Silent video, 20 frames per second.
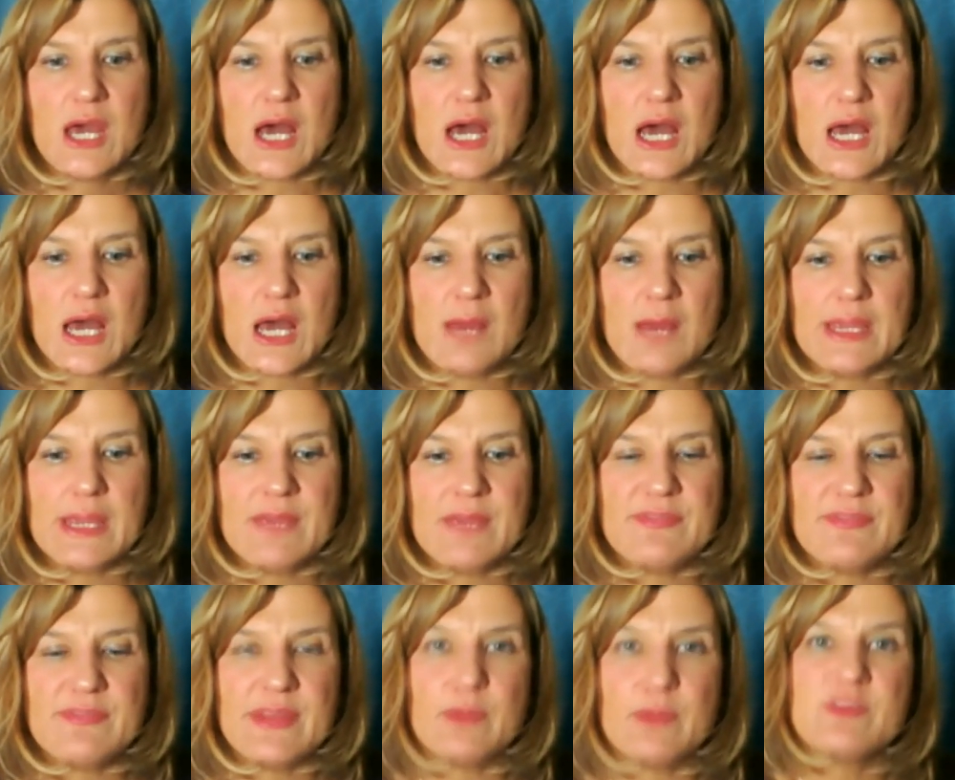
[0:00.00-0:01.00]
If
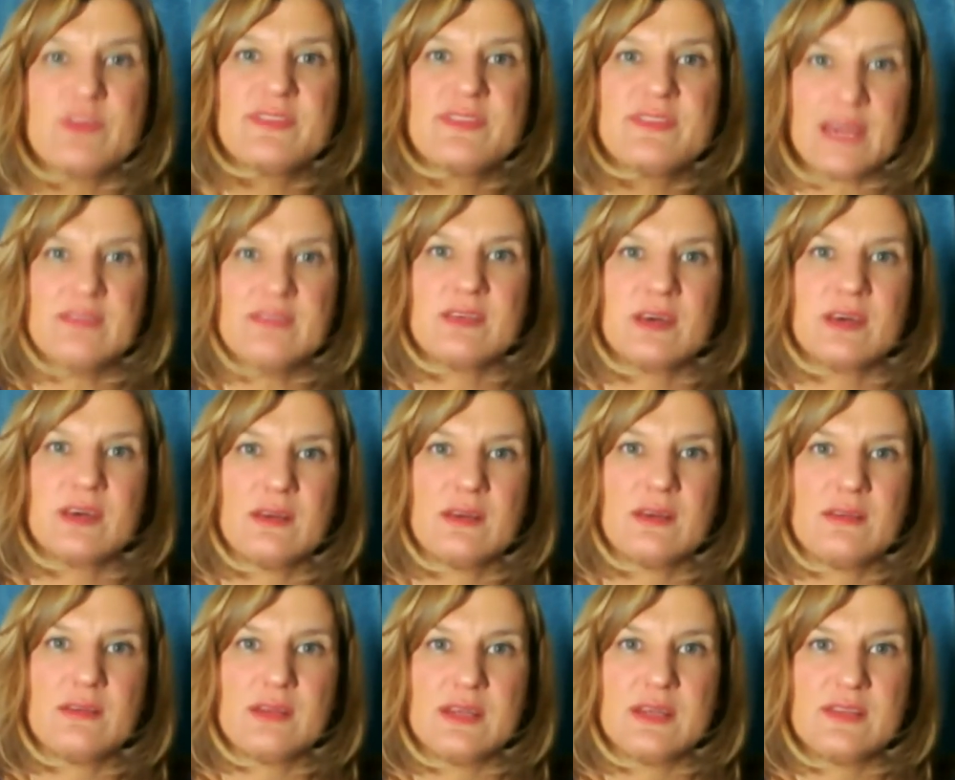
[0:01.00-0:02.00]
there is data
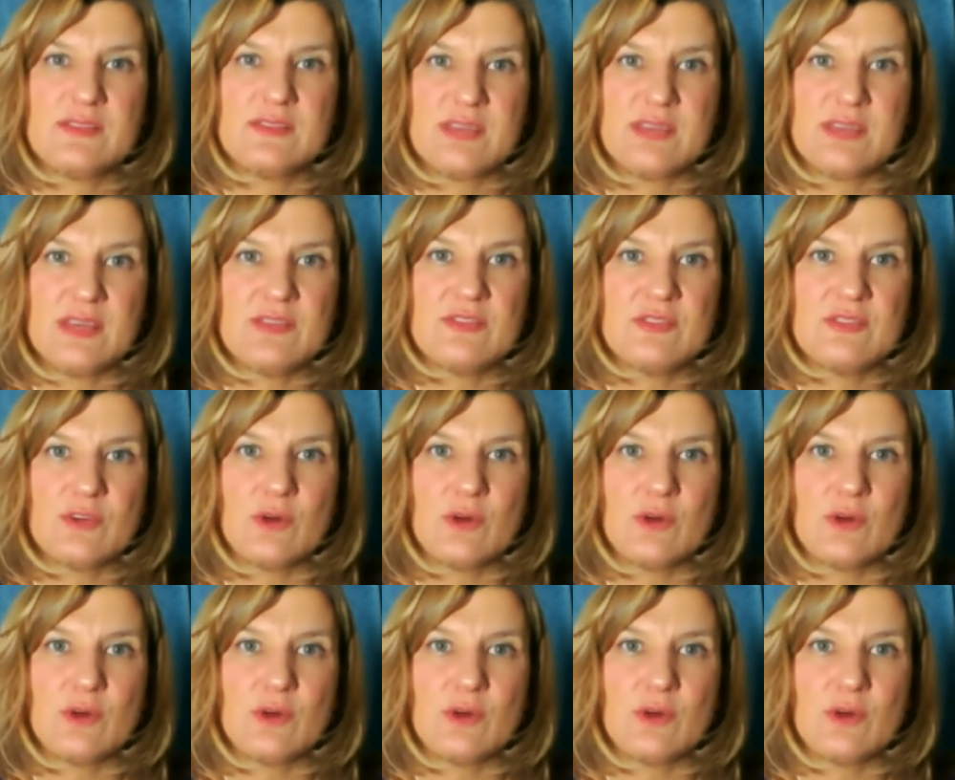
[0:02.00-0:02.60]
that exists